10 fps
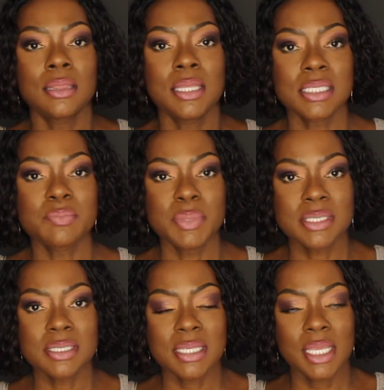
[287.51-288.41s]
this
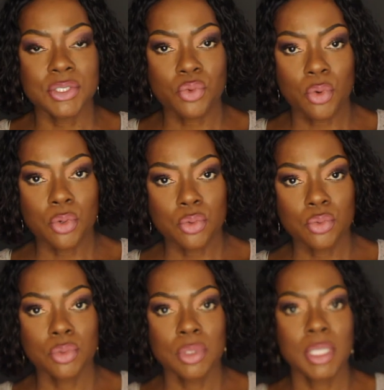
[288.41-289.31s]
business has
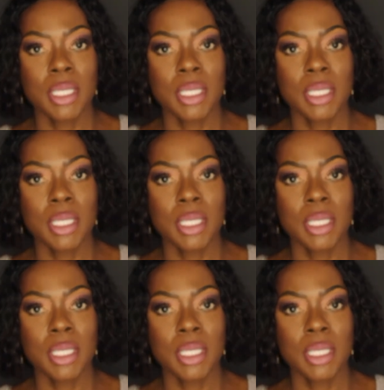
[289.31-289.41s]
grown,